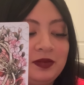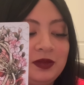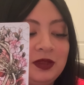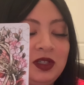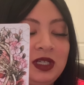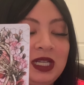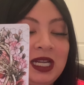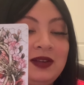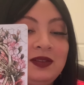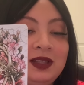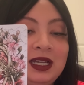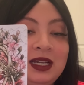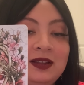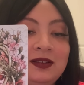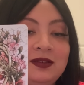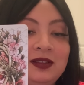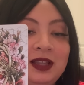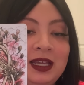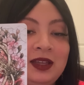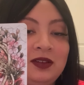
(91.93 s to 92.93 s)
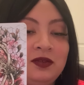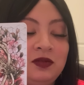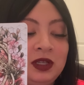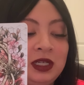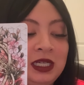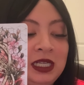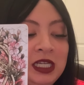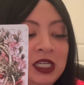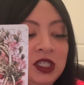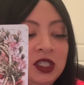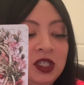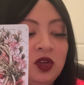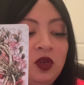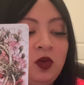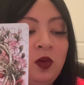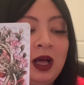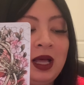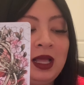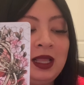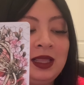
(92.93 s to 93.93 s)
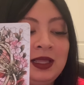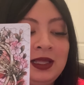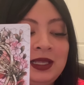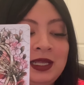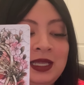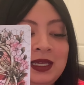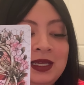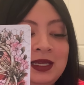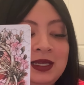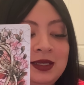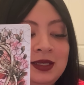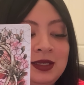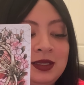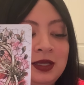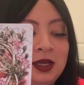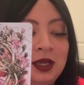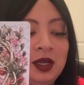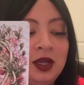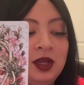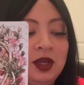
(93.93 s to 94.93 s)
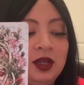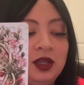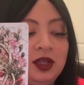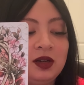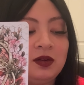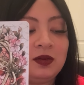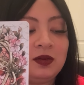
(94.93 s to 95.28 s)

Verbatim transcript: you could have a lot of like Venetian qualities. You're